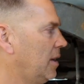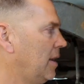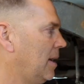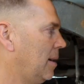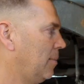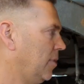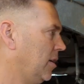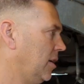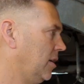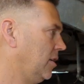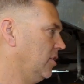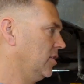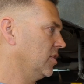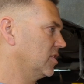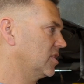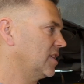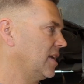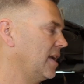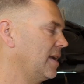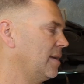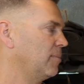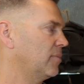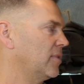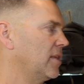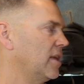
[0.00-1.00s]
I'm going to do the
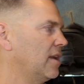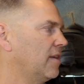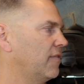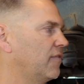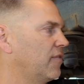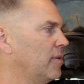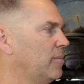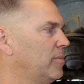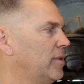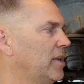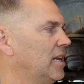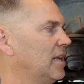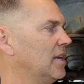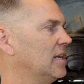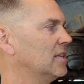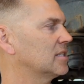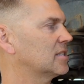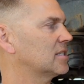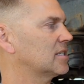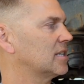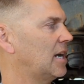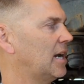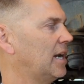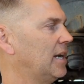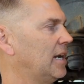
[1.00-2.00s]
same thing from the
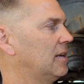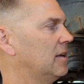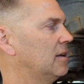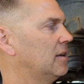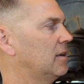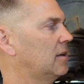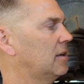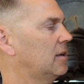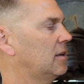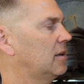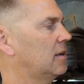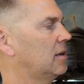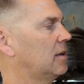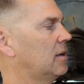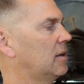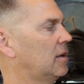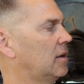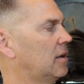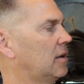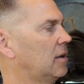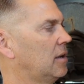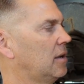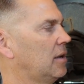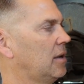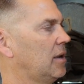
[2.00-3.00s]
inside
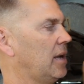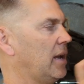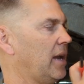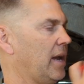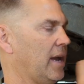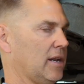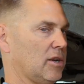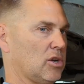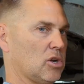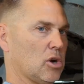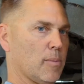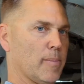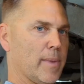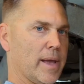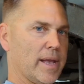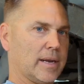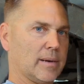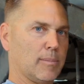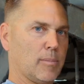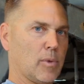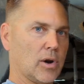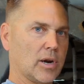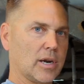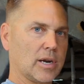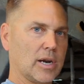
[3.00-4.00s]
and go make
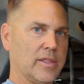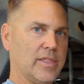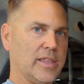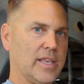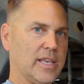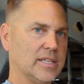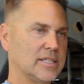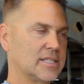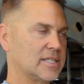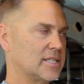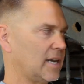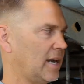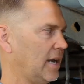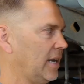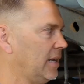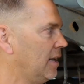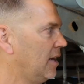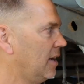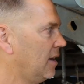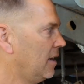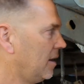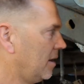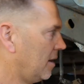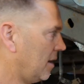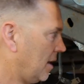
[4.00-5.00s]
a mark on the inside.
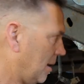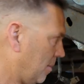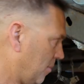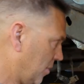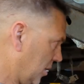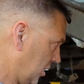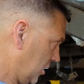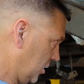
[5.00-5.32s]
I'm